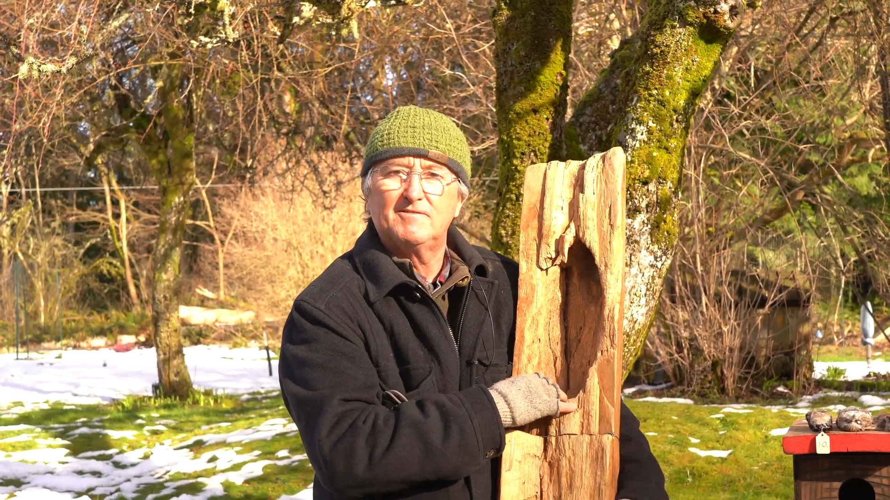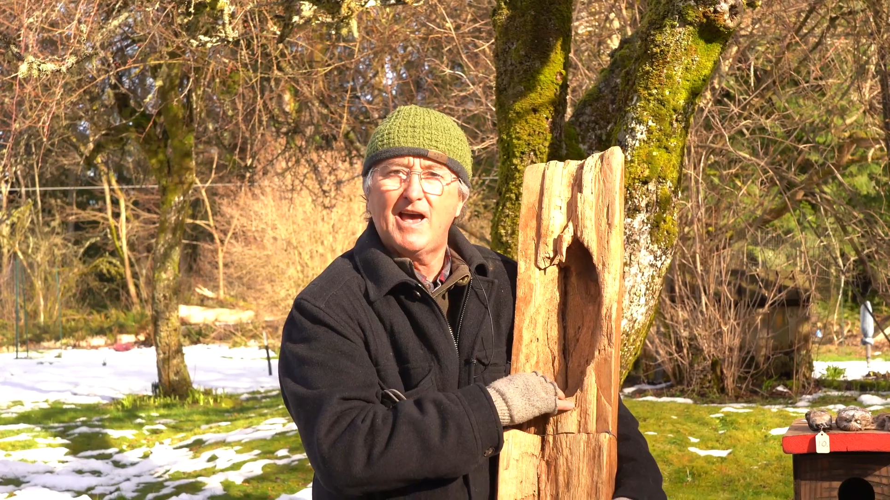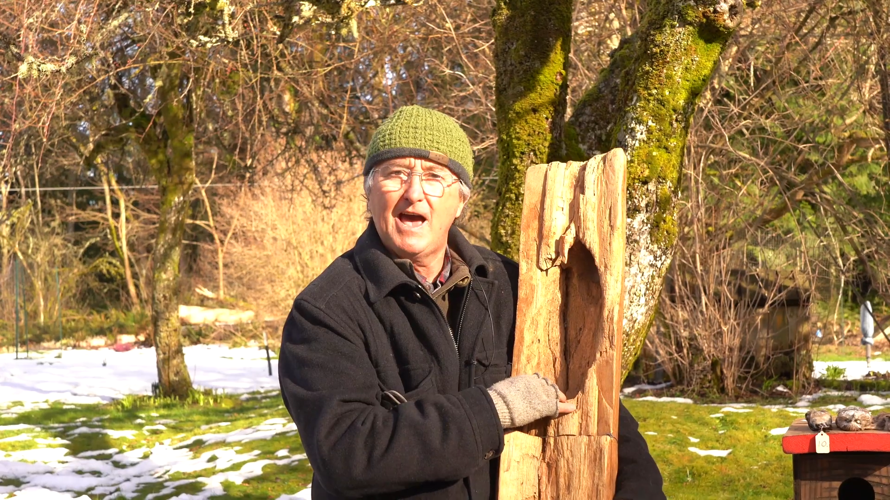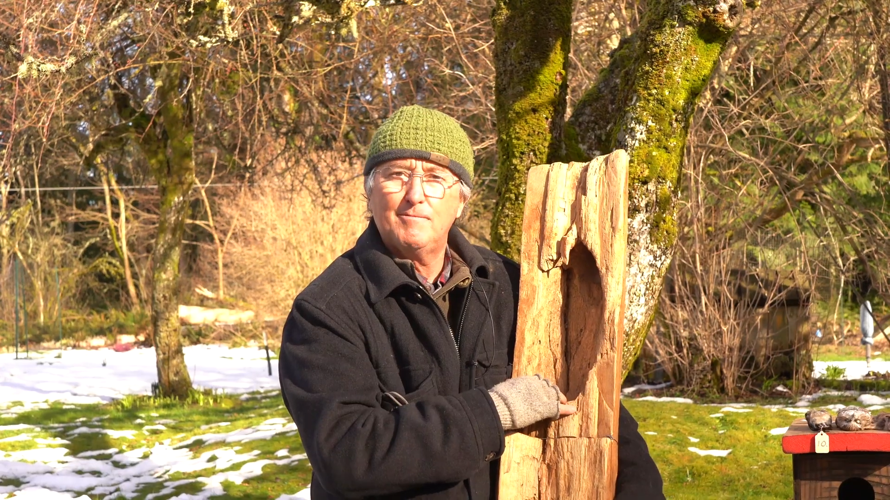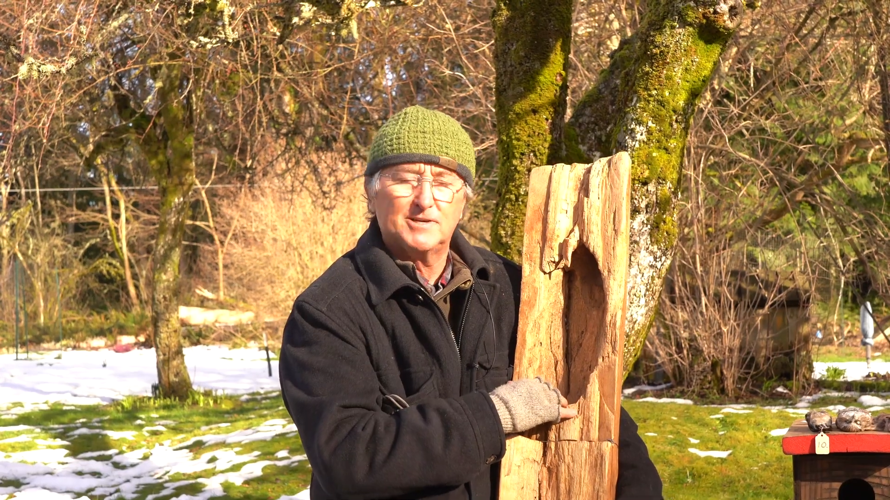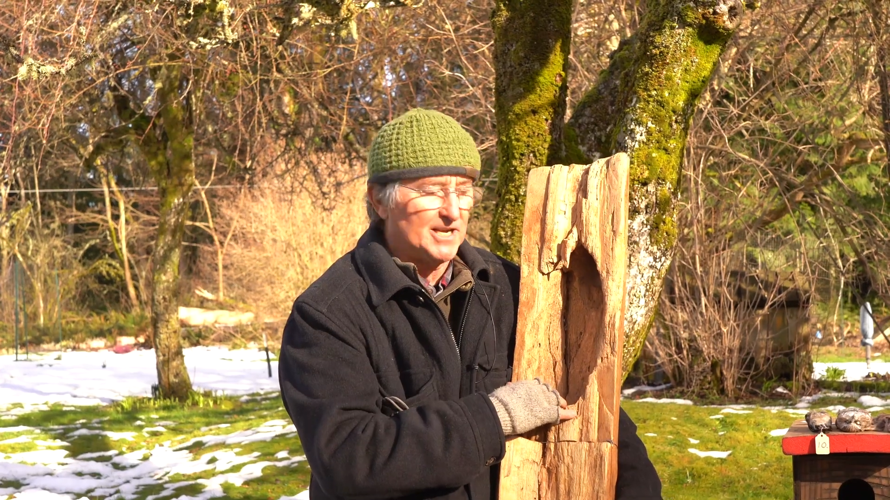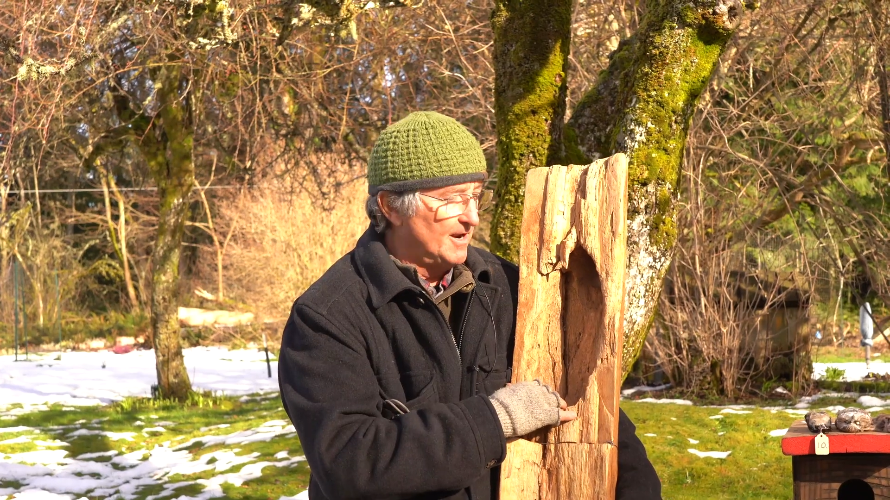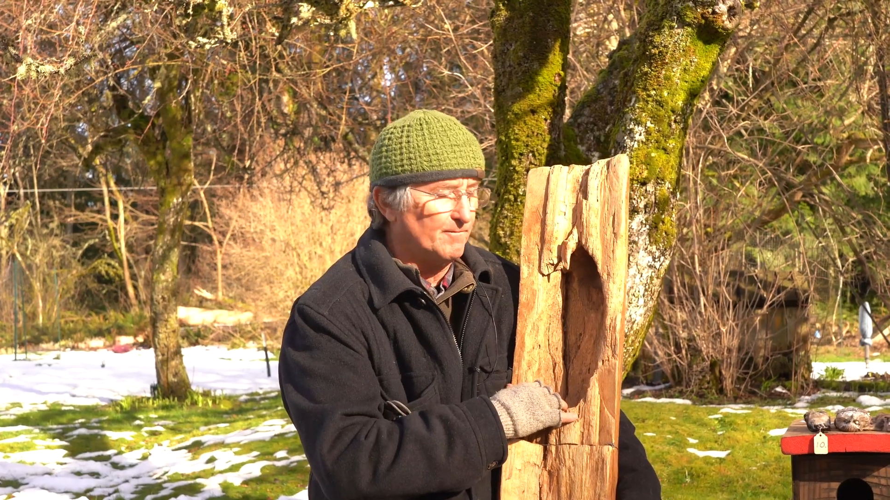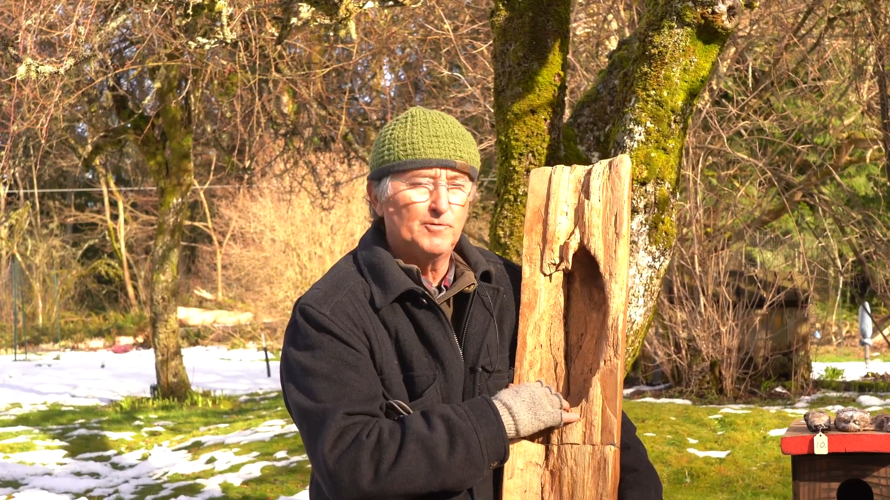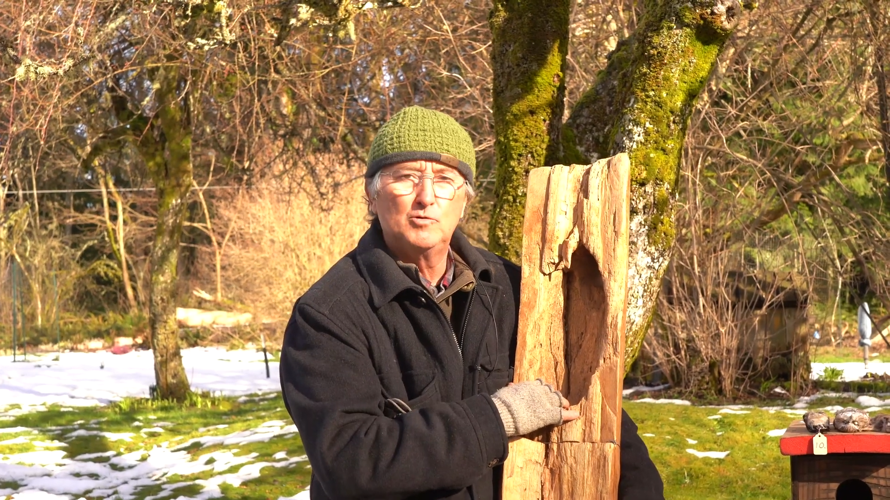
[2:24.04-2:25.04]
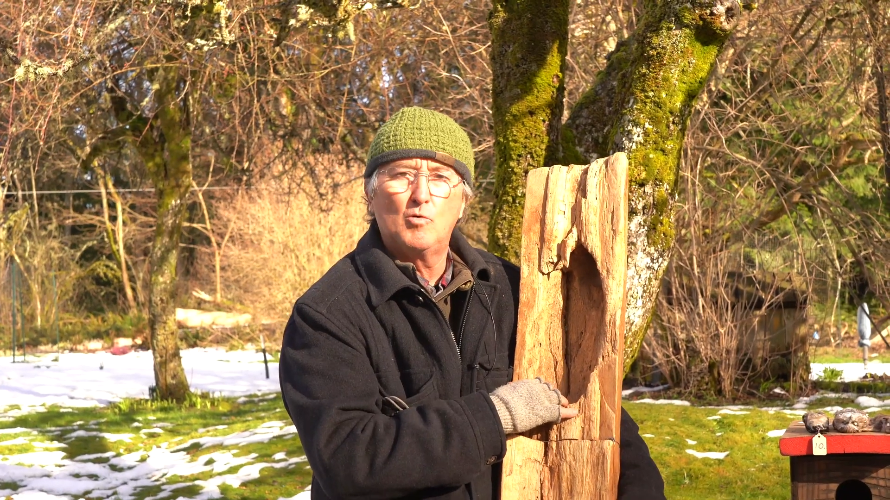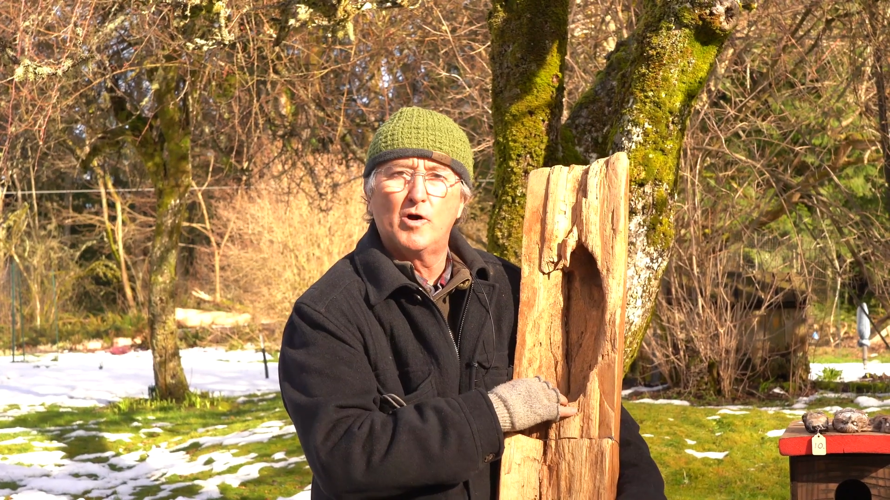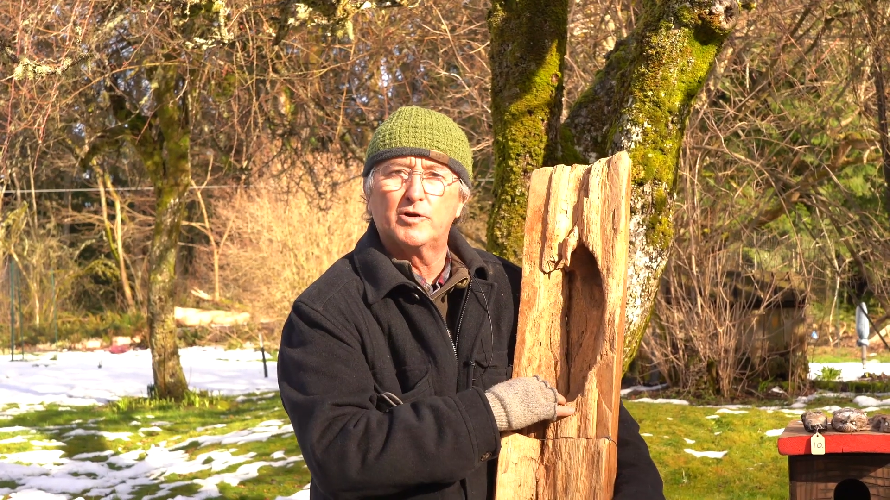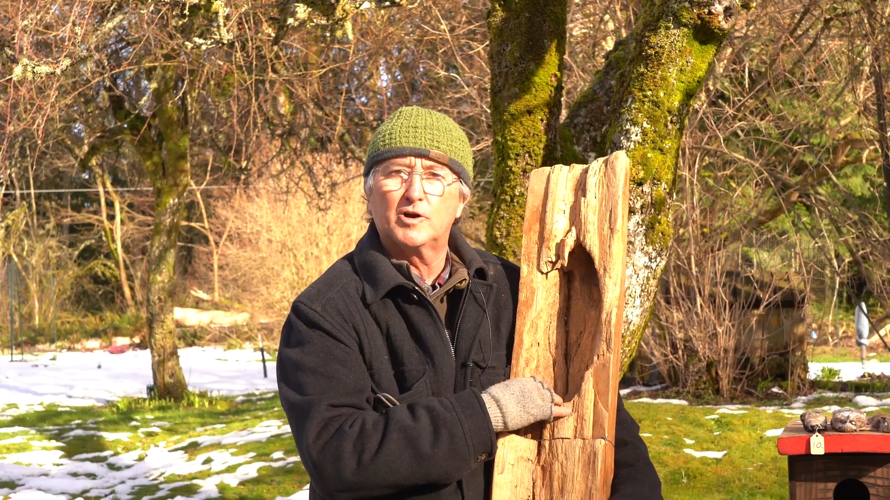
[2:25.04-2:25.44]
of habitat, food, water,